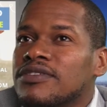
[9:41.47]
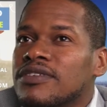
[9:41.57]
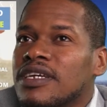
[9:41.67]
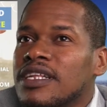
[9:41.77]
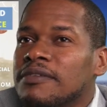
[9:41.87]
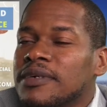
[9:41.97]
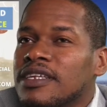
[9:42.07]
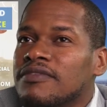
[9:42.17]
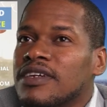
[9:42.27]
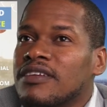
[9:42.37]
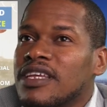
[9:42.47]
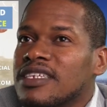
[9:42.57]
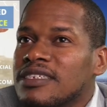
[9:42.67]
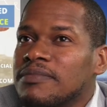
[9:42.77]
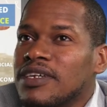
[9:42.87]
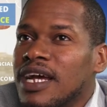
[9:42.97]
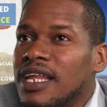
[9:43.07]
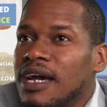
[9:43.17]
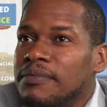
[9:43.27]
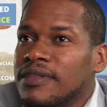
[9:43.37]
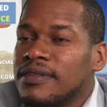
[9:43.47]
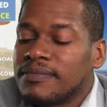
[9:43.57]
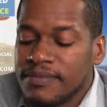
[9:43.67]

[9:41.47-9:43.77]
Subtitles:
to get that money in case something had happened.